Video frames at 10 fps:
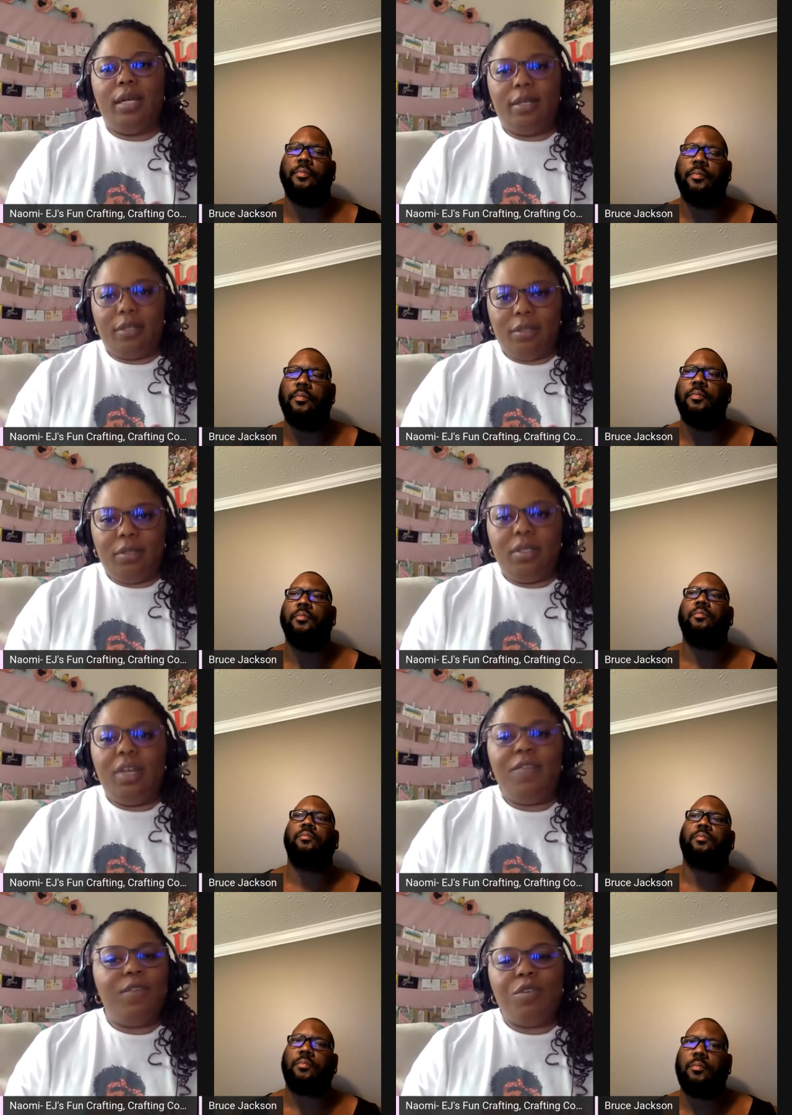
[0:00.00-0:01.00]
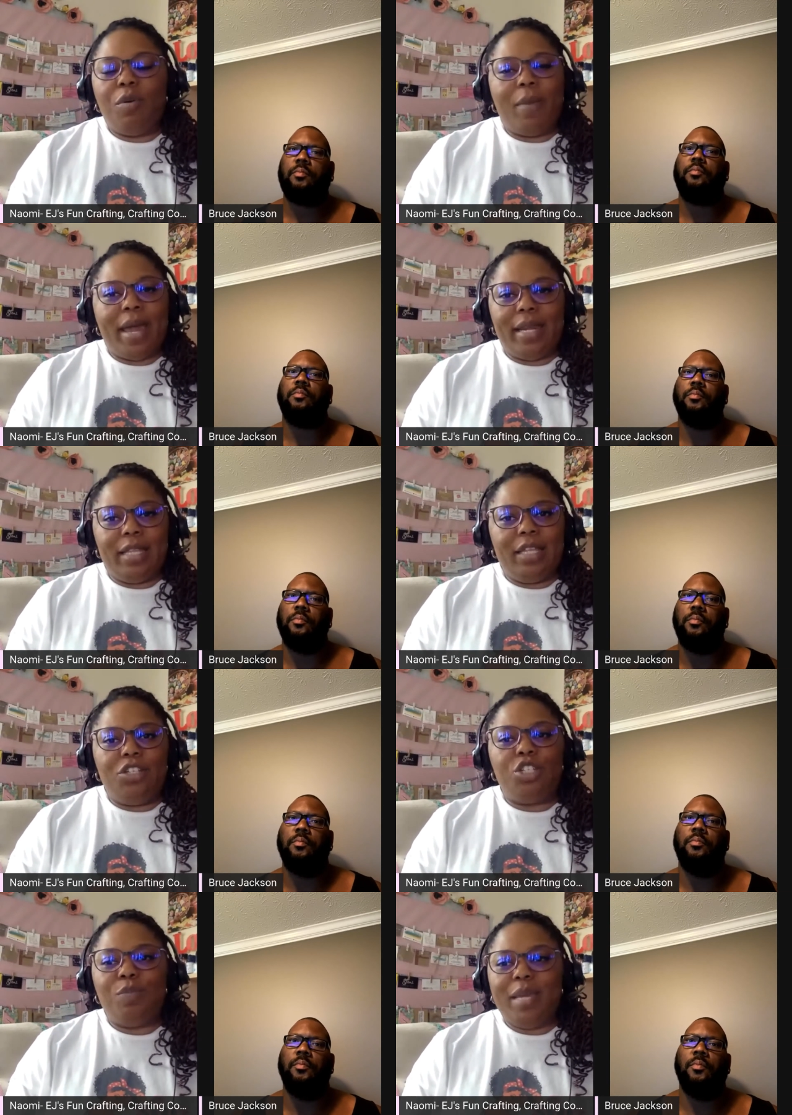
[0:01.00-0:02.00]
Speaker 1: Uh, even if we don't buy anything,
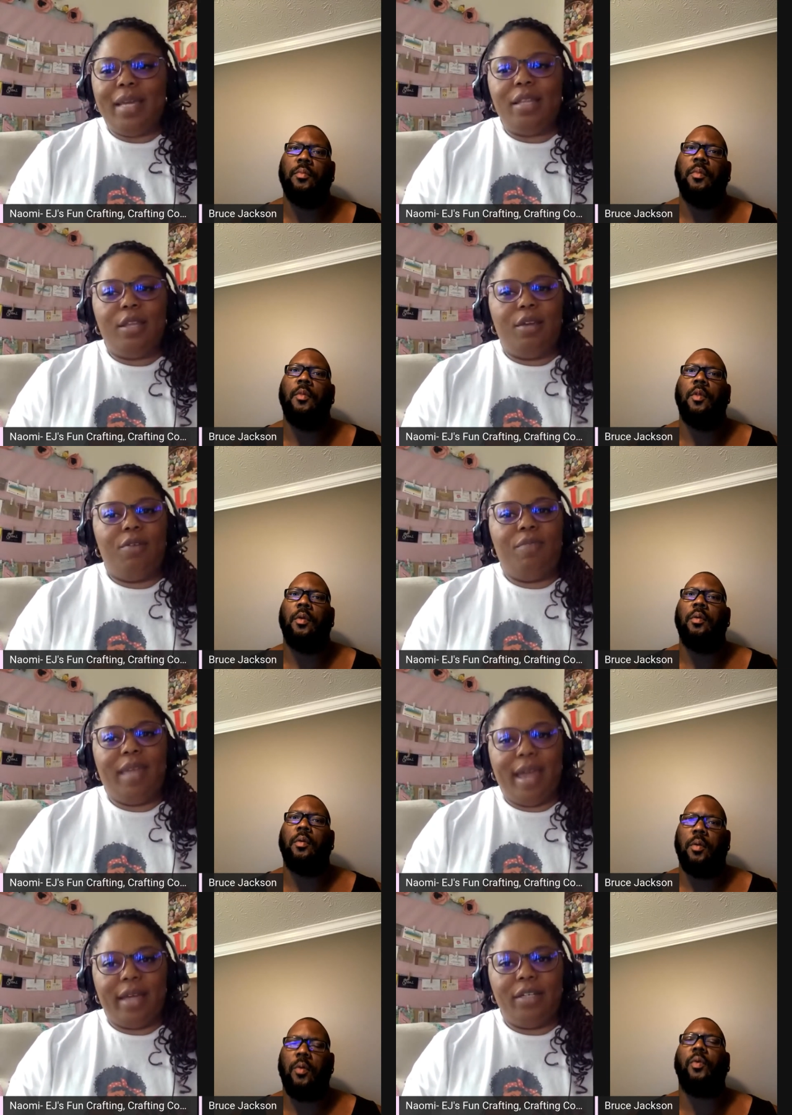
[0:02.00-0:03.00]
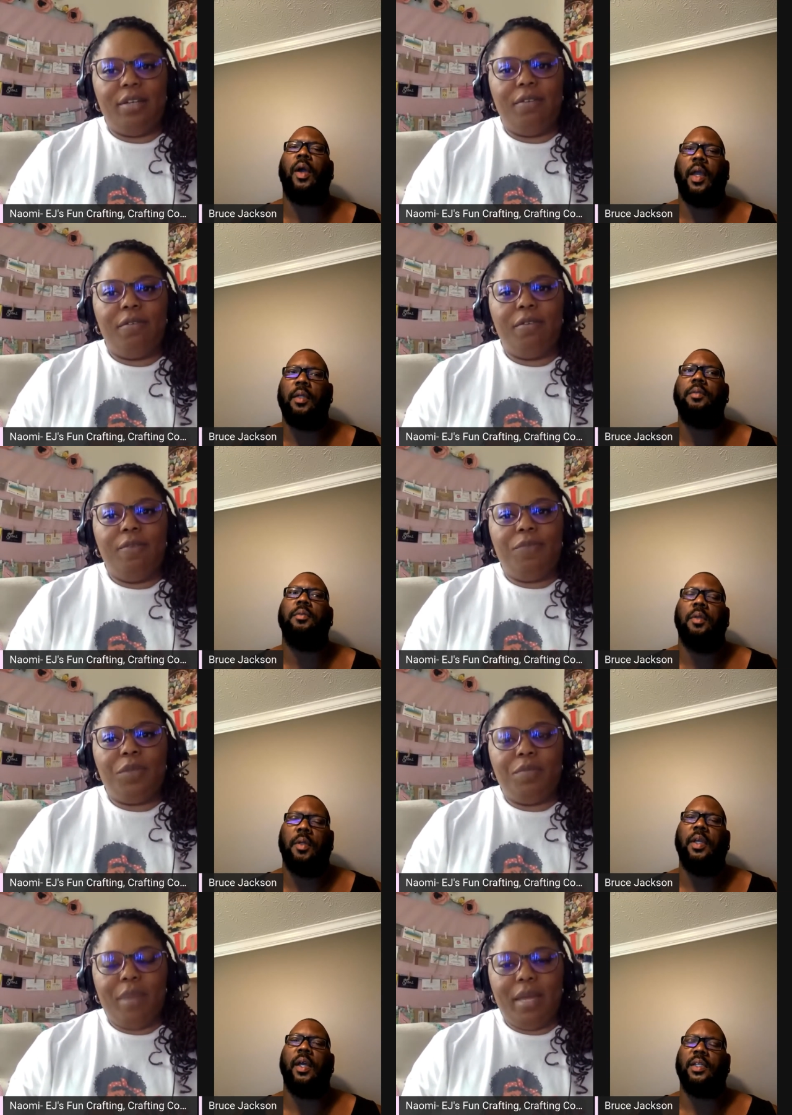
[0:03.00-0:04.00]
just be in there, be active, right.
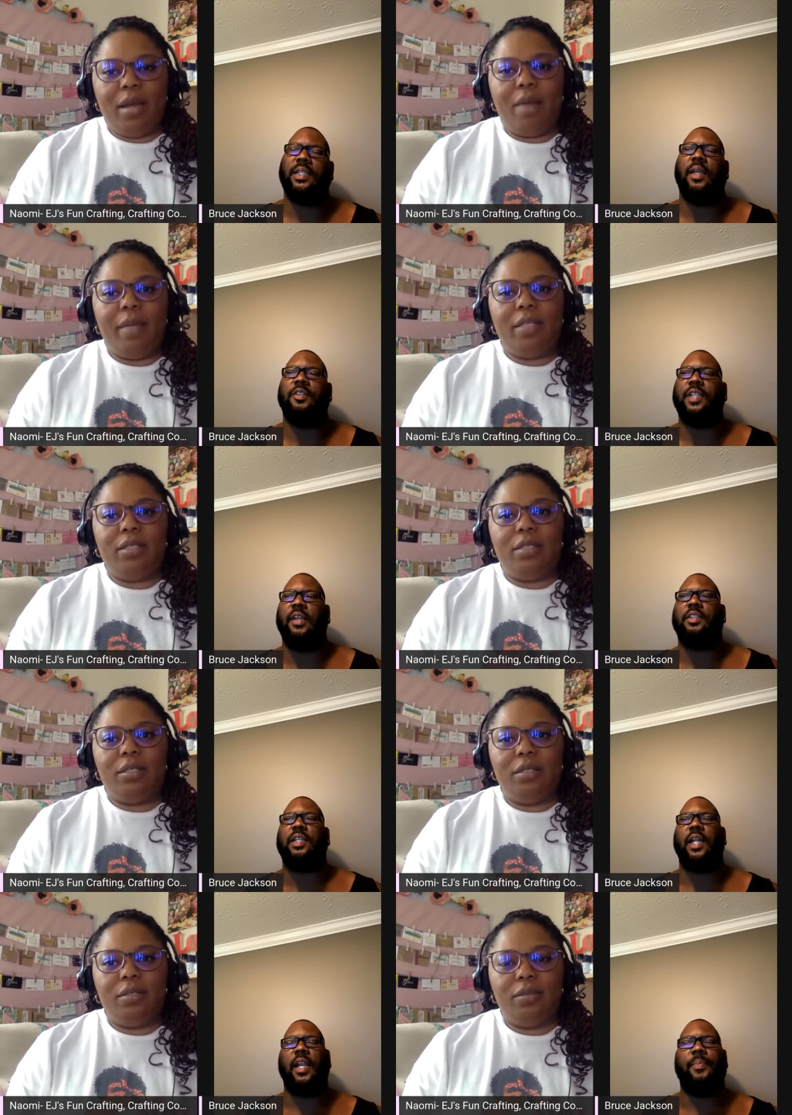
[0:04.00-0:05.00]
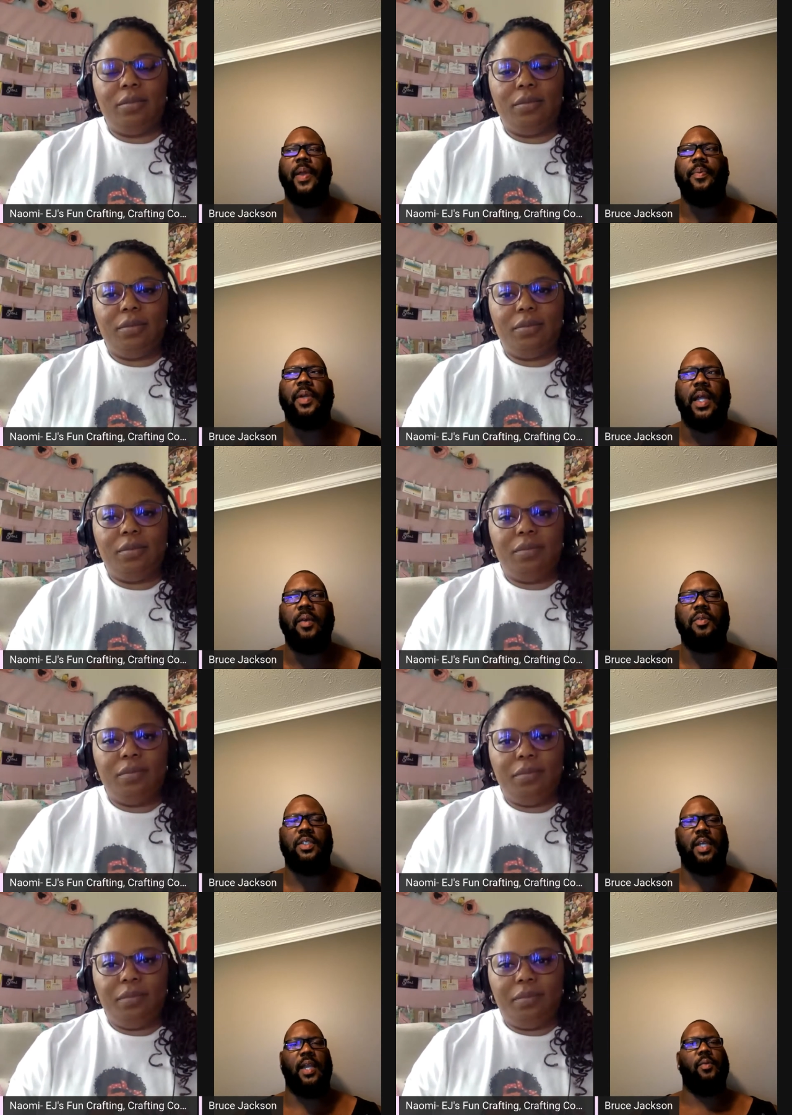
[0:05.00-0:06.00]
make yeah. comments. I
Speaker 2: understand there's a lot of people that
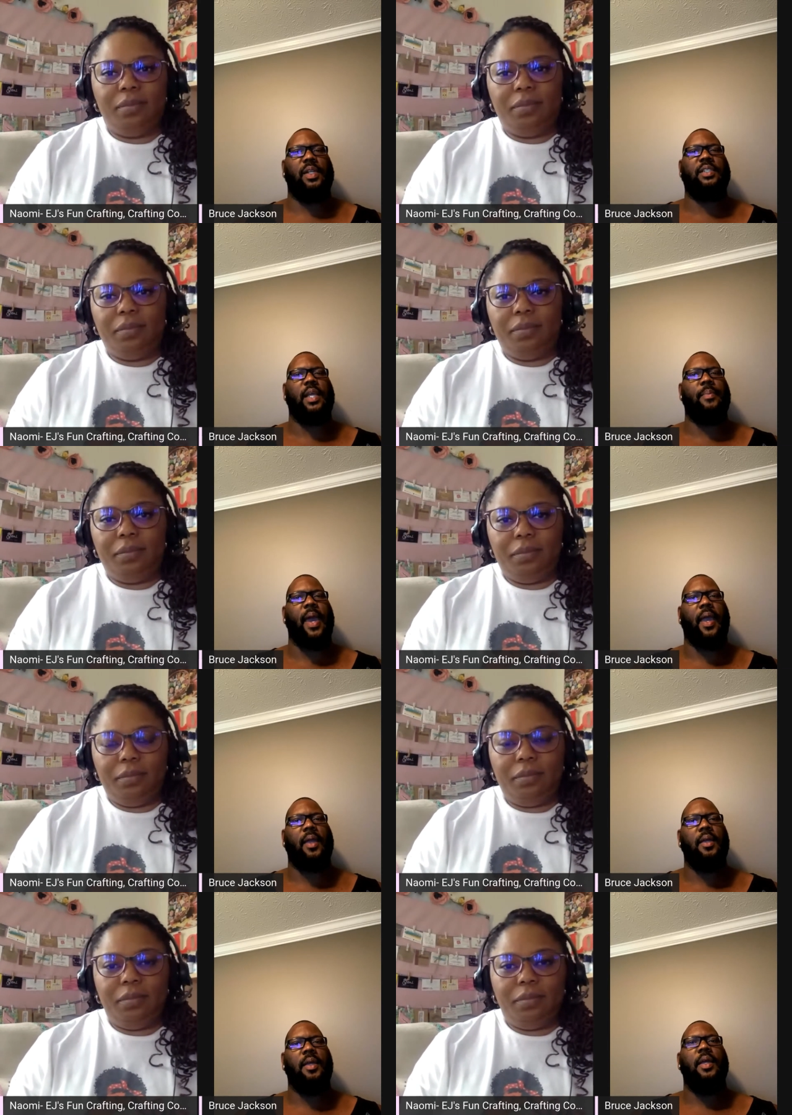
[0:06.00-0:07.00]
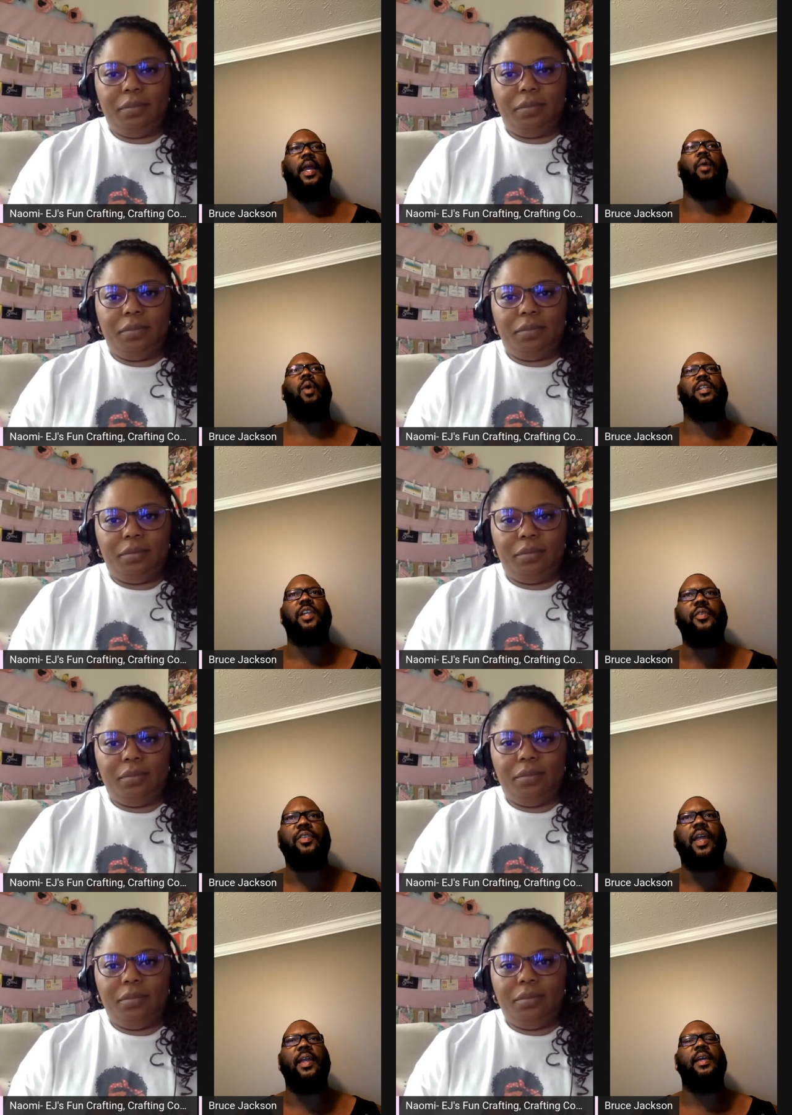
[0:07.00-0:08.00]
just kind of want to sit back and watch
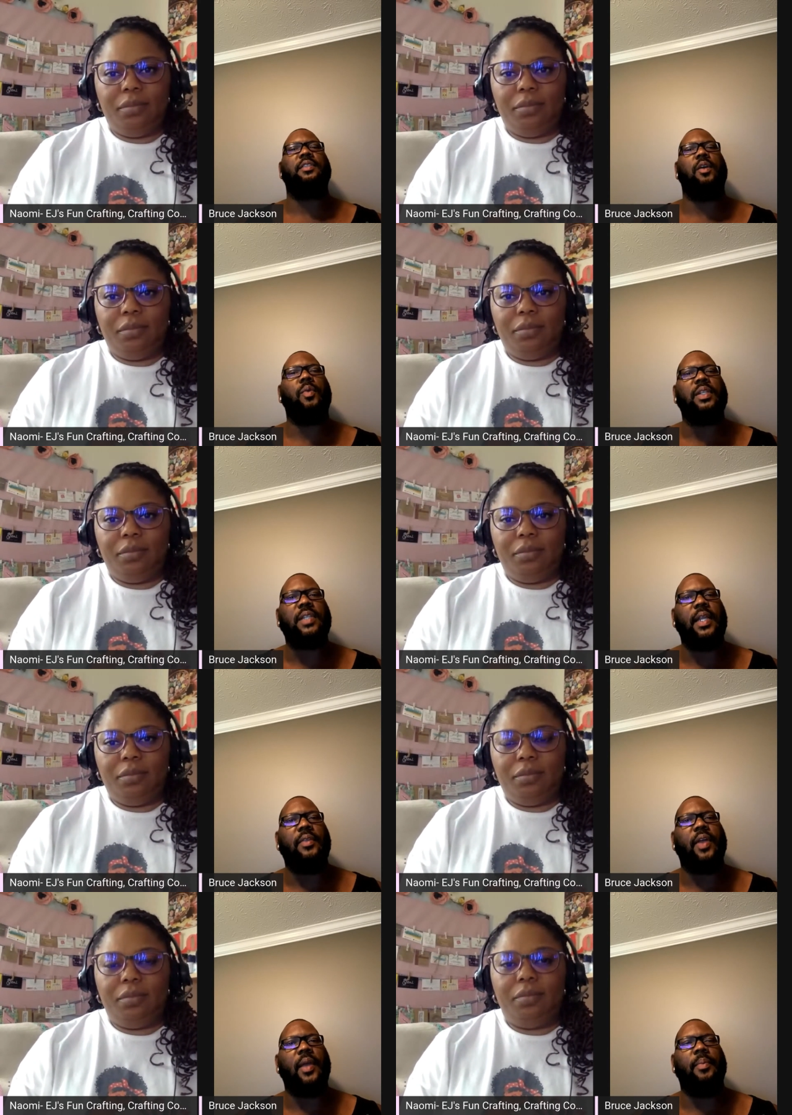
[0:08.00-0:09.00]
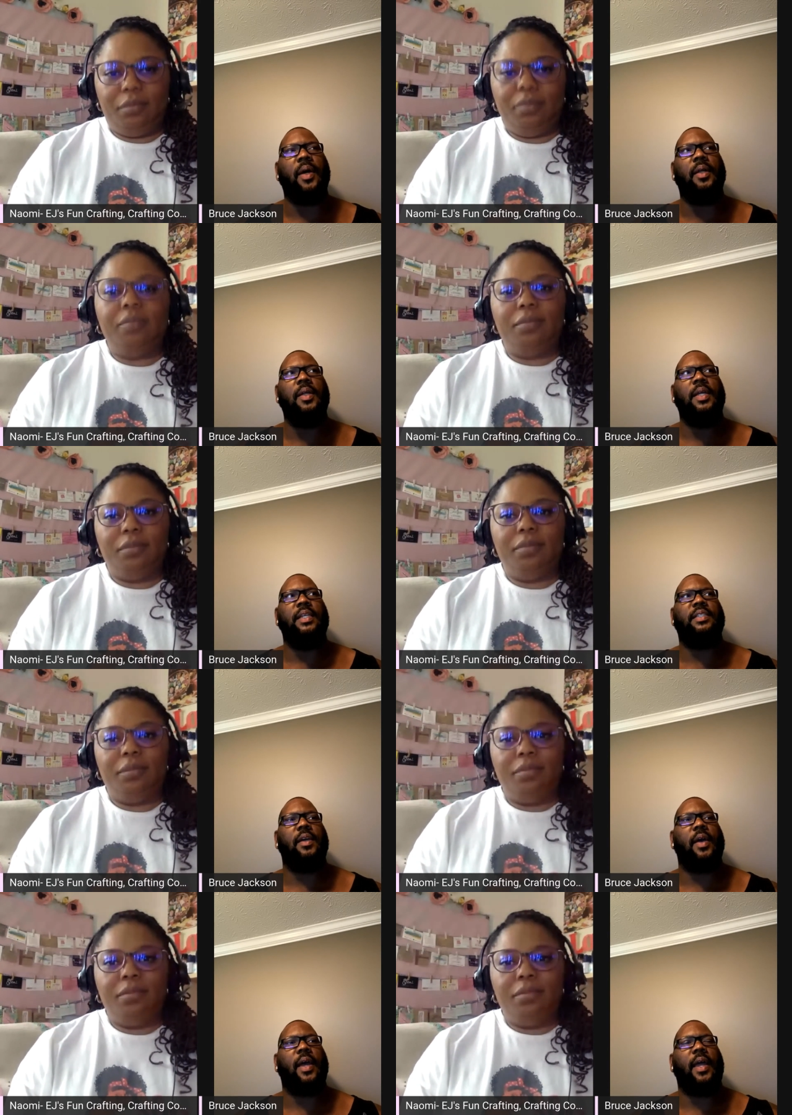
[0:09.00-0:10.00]
everything else. Don't want to say anything, but it
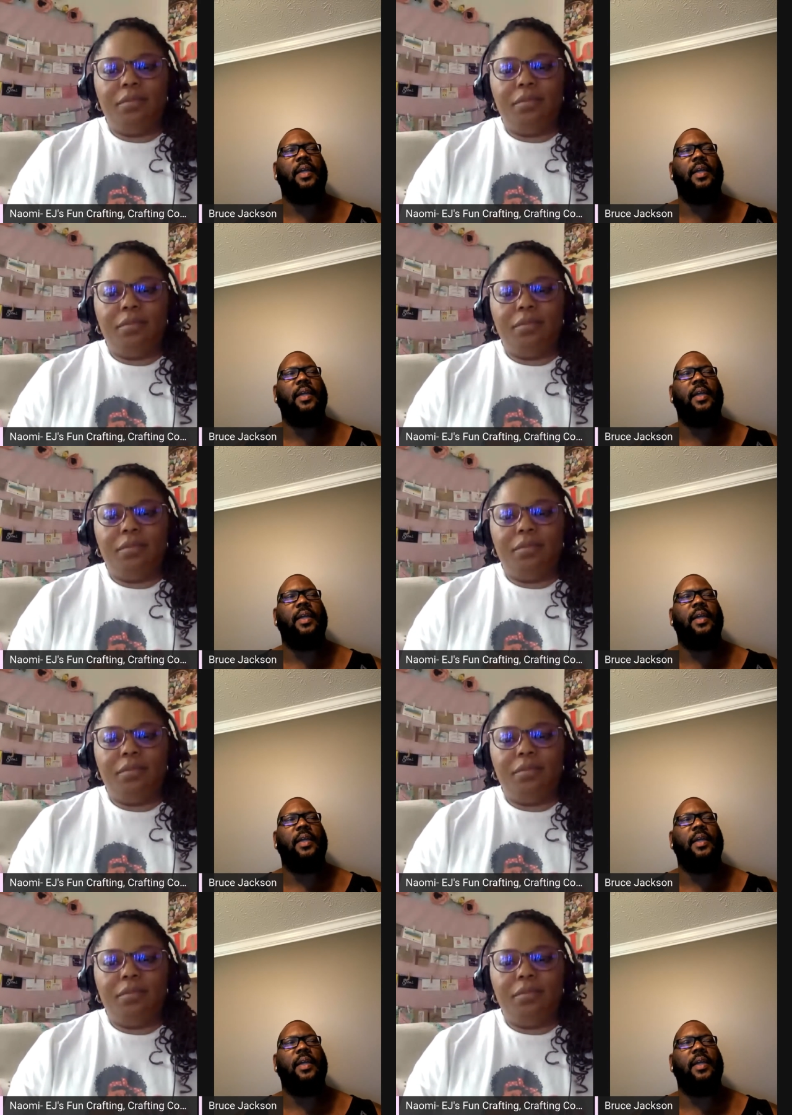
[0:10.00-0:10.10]
still it